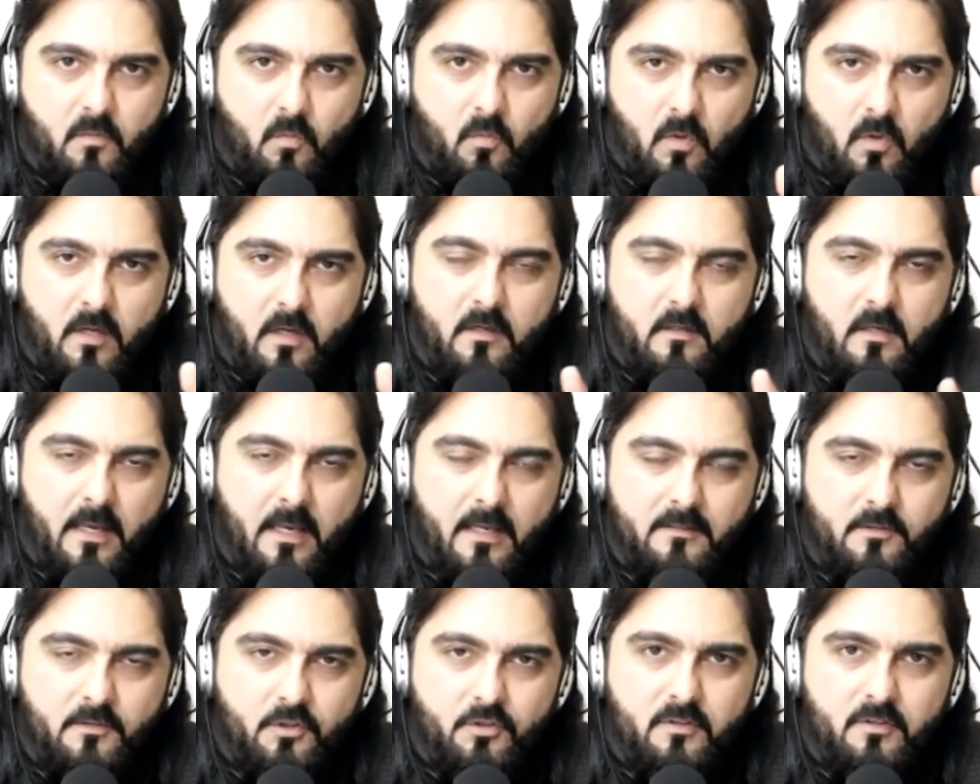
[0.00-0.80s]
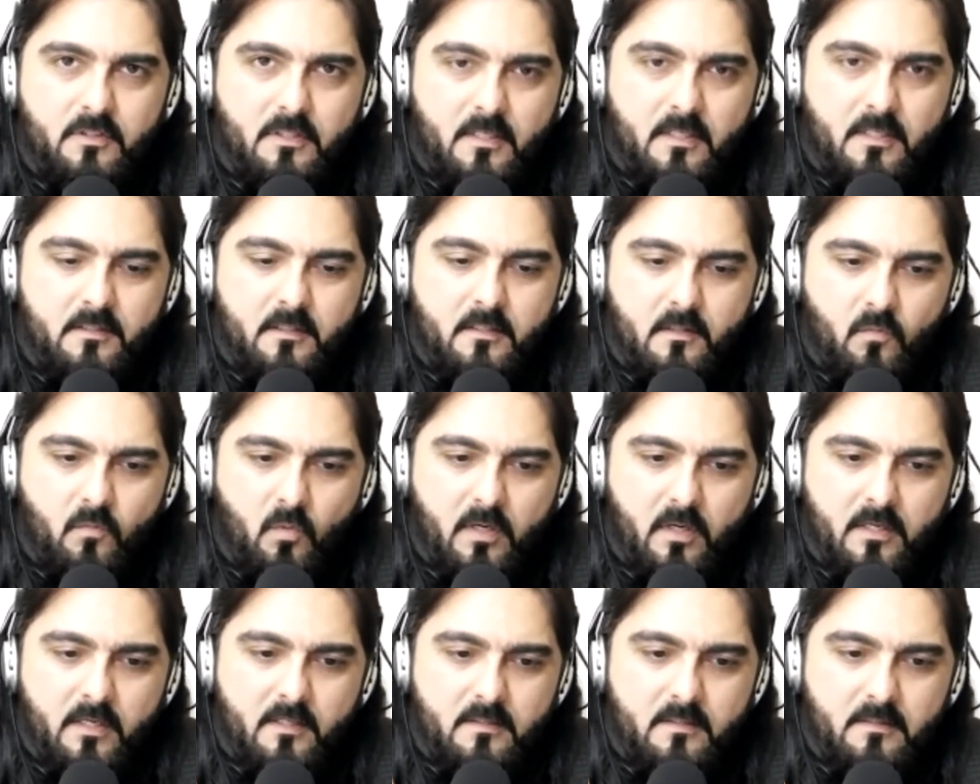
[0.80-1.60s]
One, as you suggested,
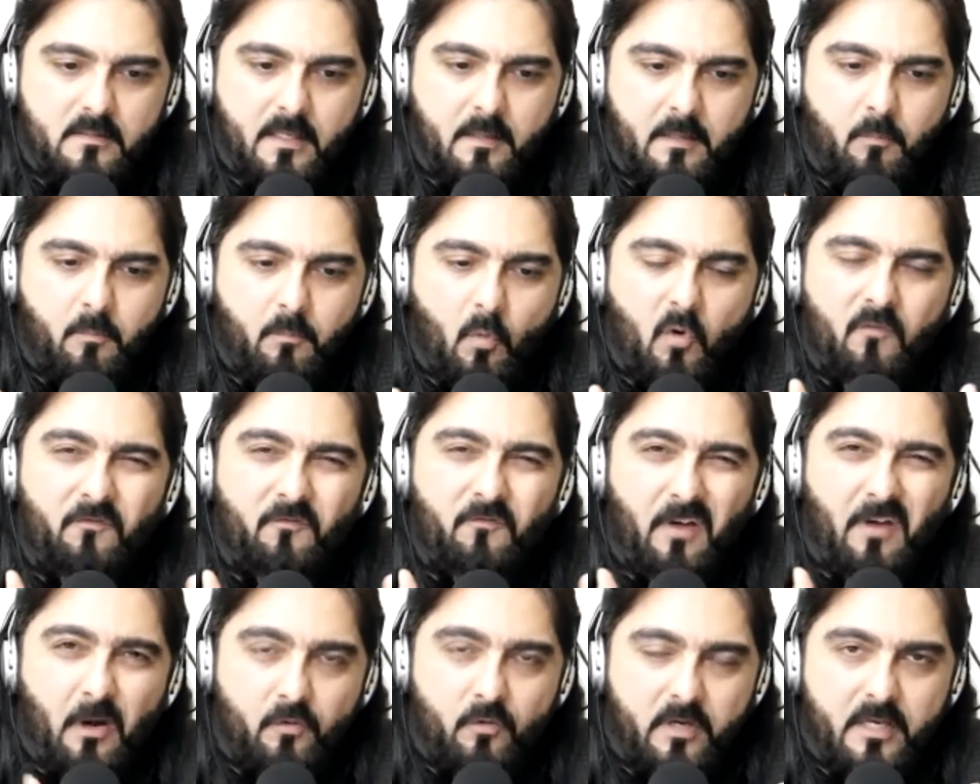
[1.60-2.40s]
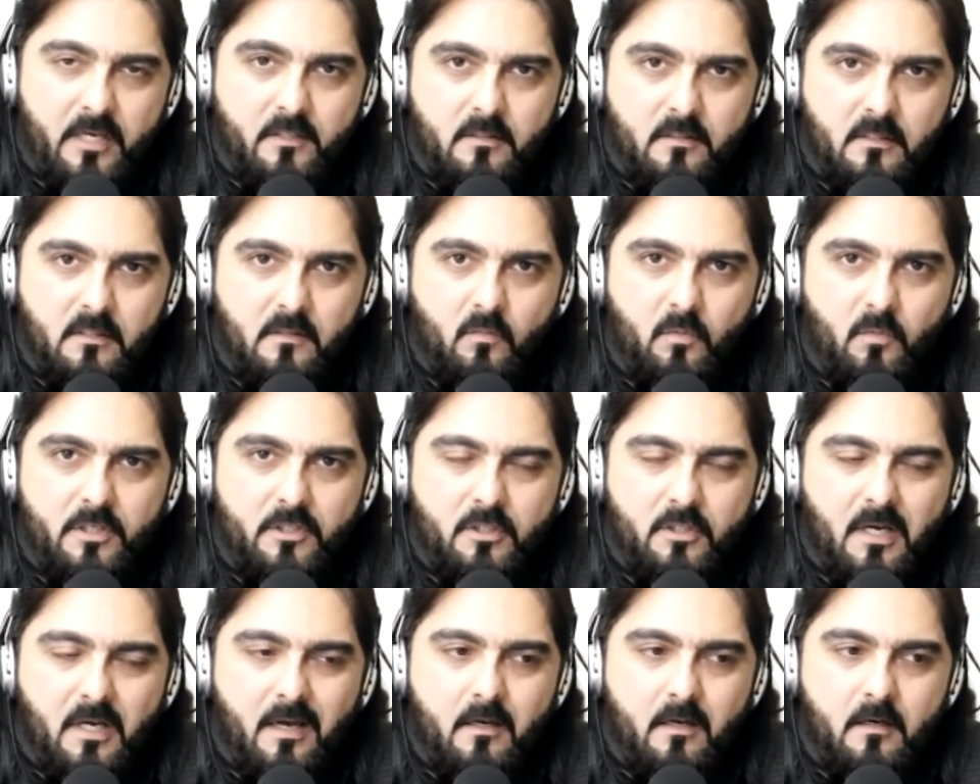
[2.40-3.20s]
one is like more foundational,
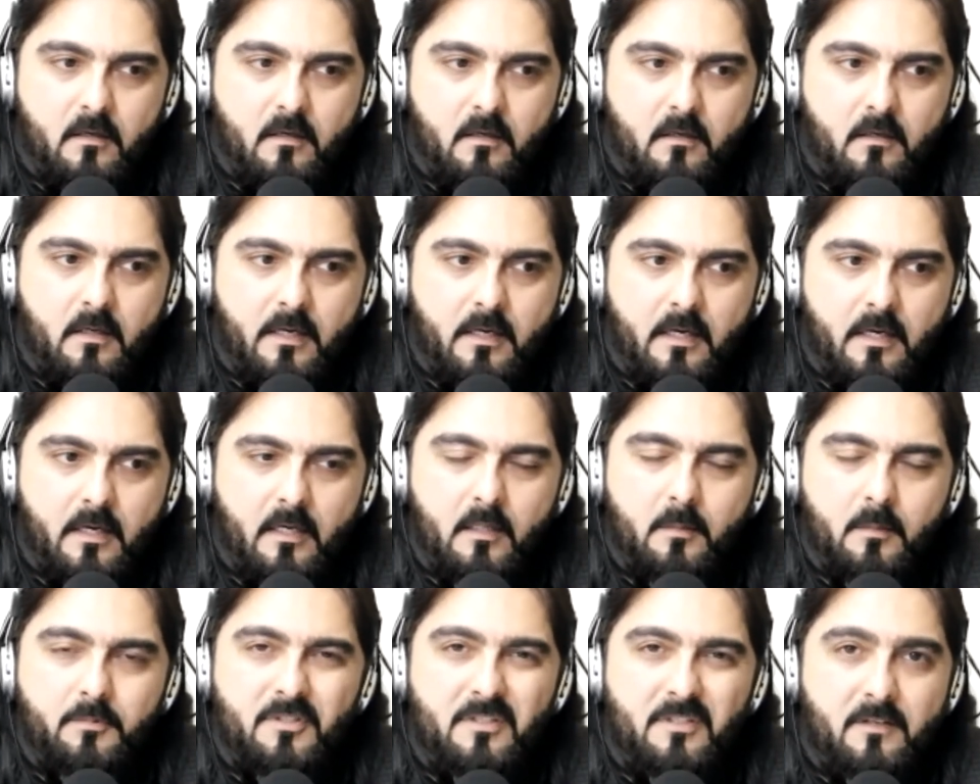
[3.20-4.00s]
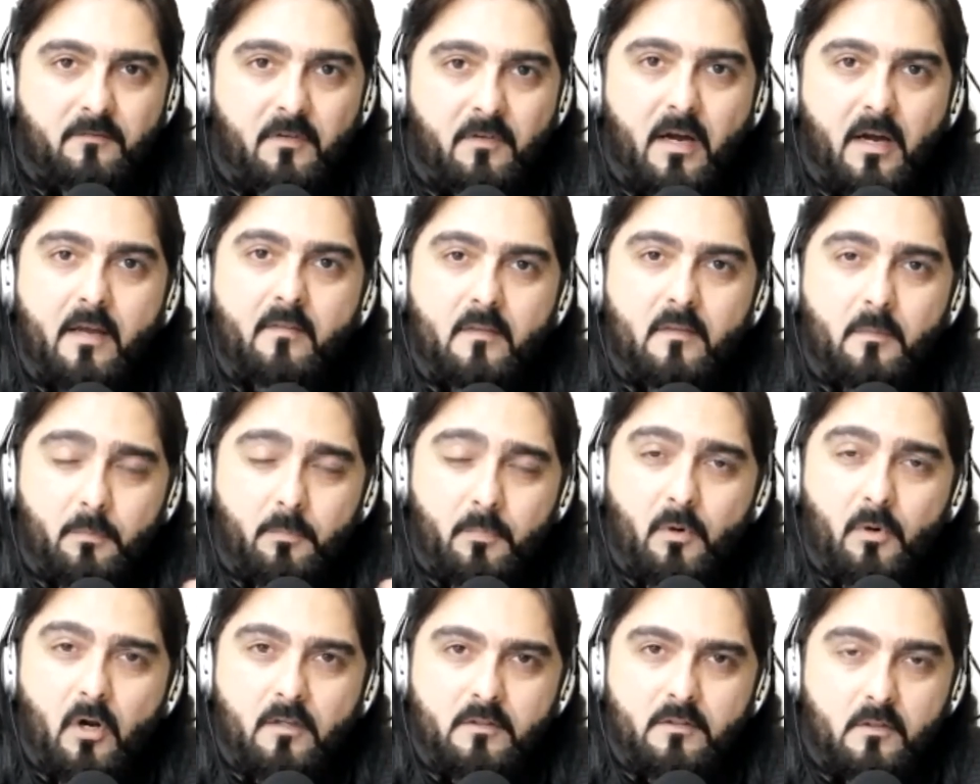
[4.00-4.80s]
which kind of helps define the
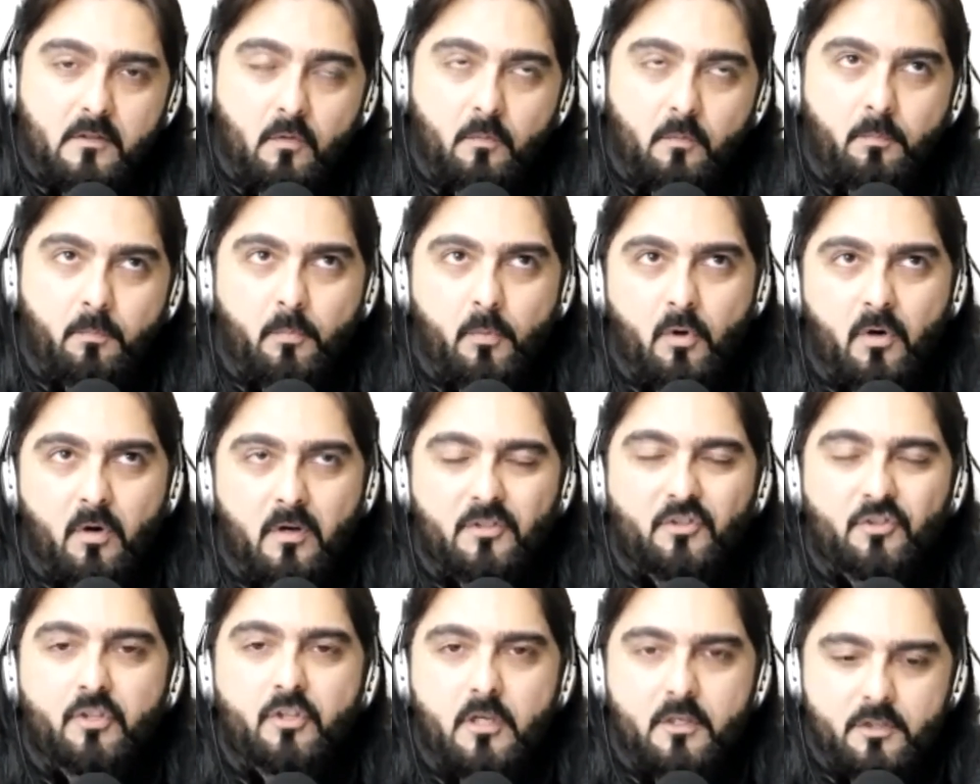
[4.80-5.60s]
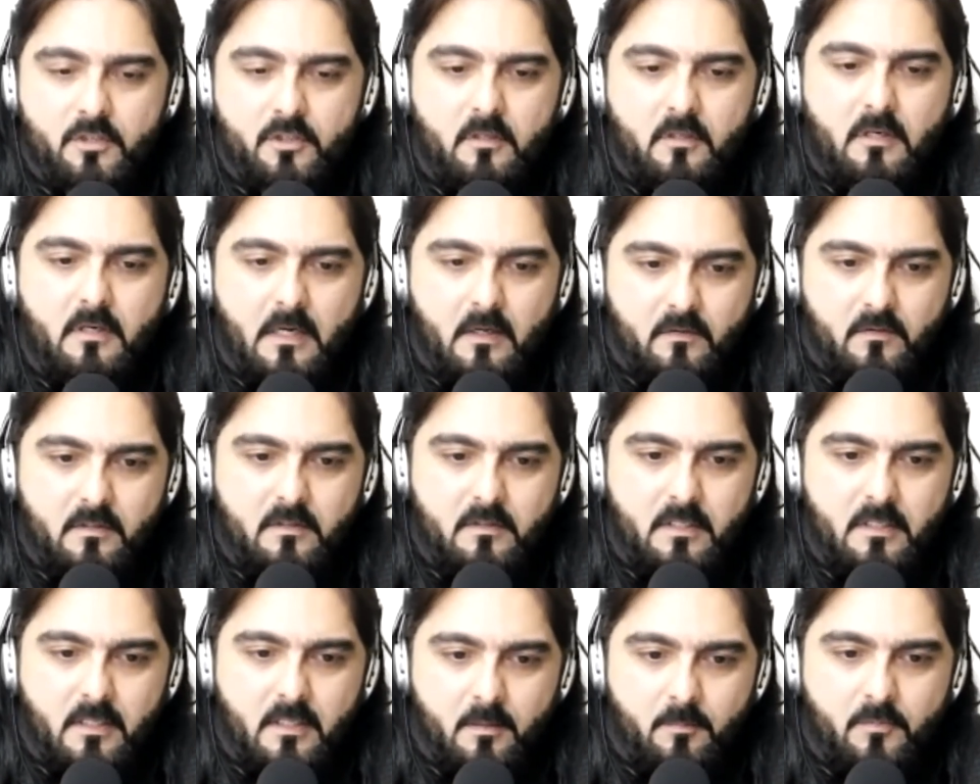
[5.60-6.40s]
process or put a structure around the
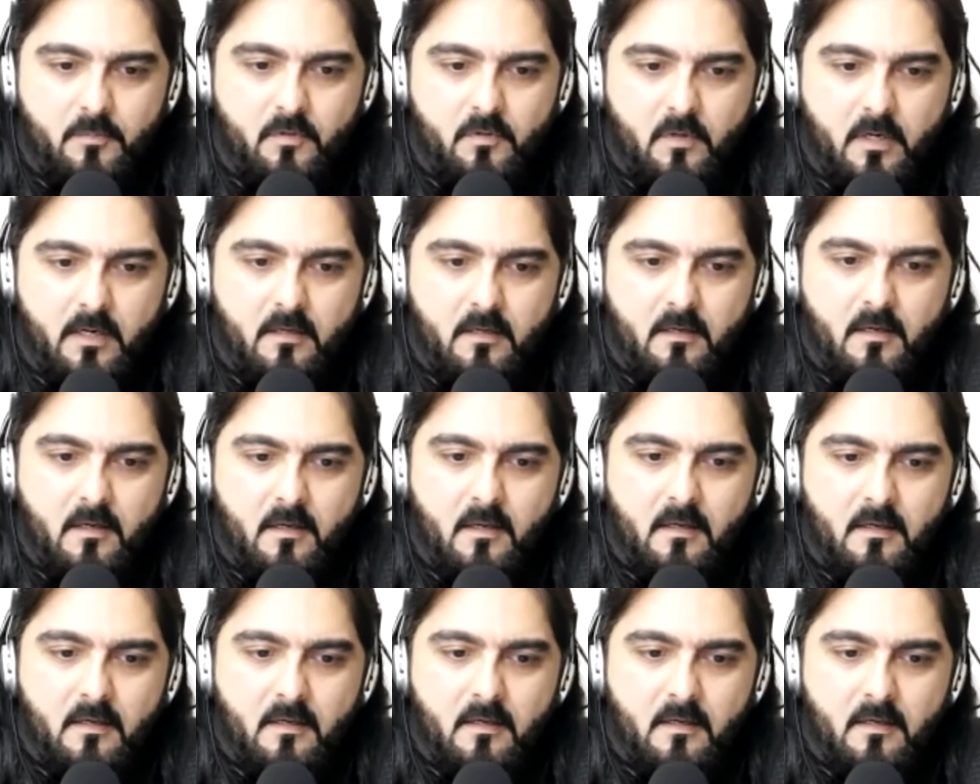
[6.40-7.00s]
teams, right?